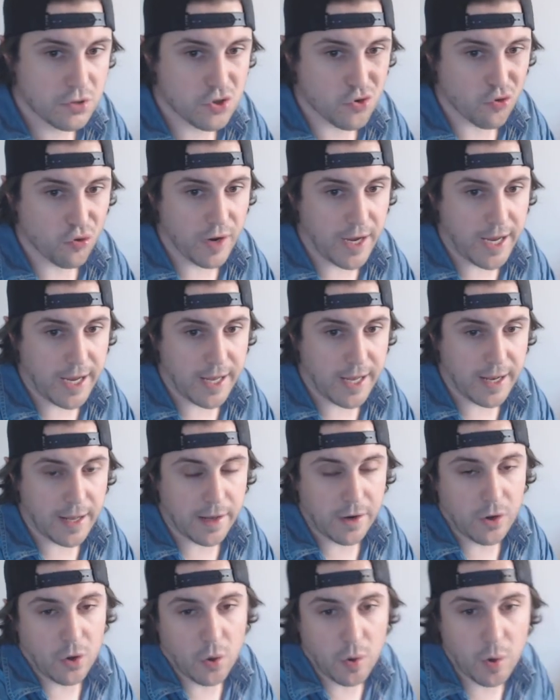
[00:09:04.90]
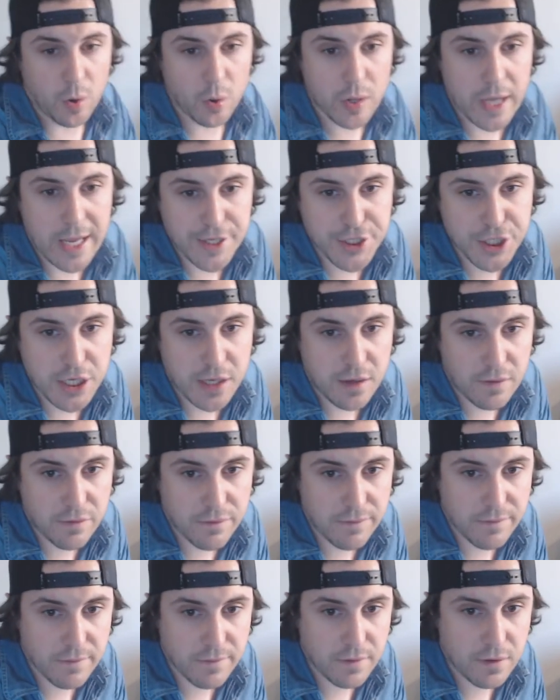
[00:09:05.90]
trade. I know OK
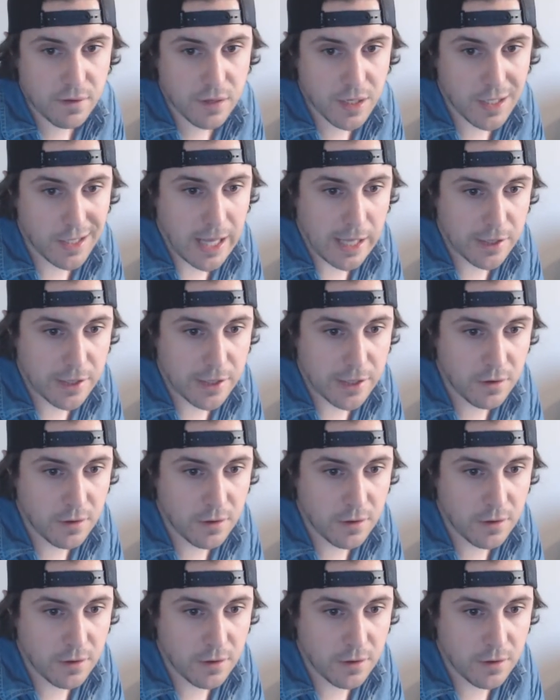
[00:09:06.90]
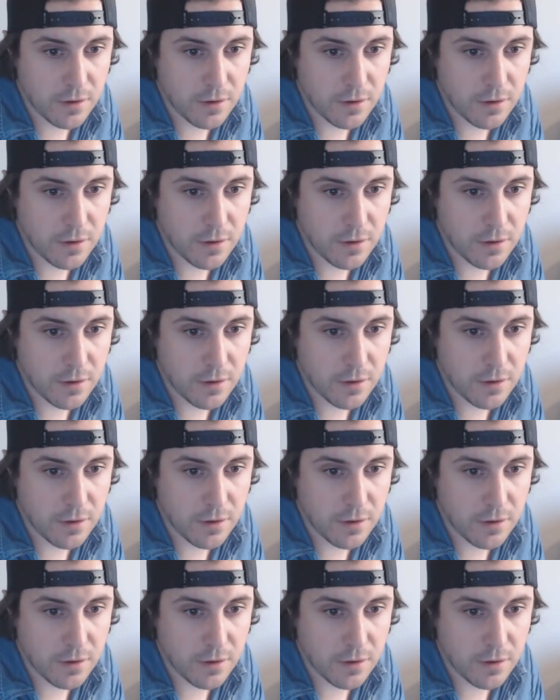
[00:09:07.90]
Chief collects them. I think some other
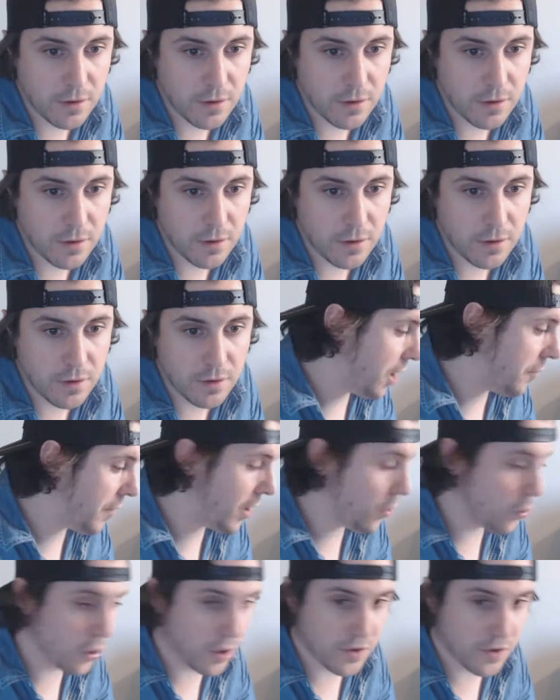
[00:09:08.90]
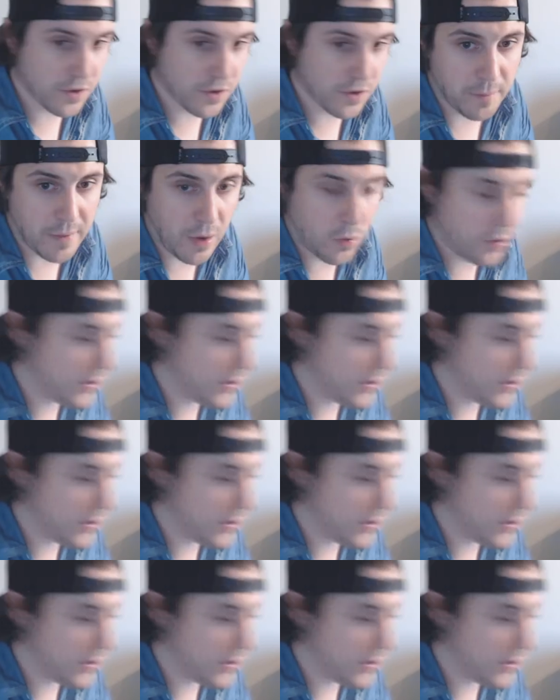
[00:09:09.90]
guys too. So might work something